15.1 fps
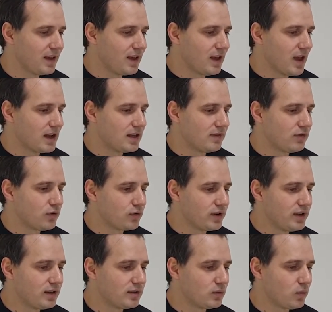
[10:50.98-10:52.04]
And if you
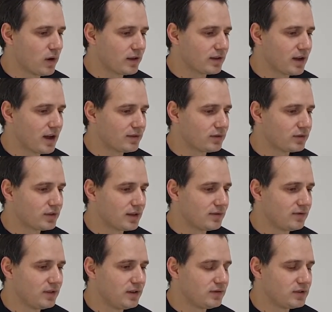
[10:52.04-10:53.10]
read
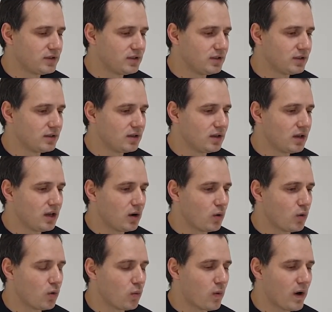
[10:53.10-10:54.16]
150
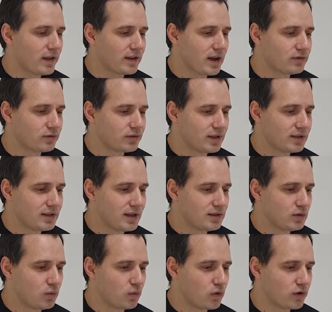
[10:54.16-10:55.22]
or
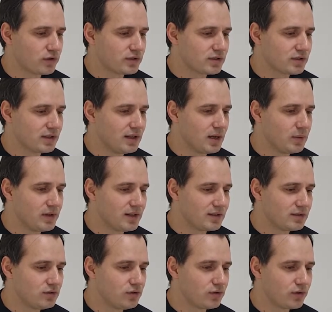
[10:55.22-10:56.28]
180 words in a
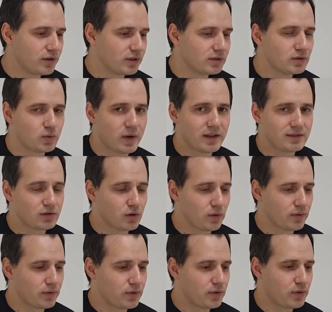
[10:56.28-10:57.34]
minute during 20 or
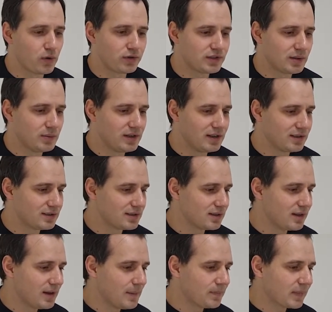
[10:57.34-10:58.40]
30 minutes,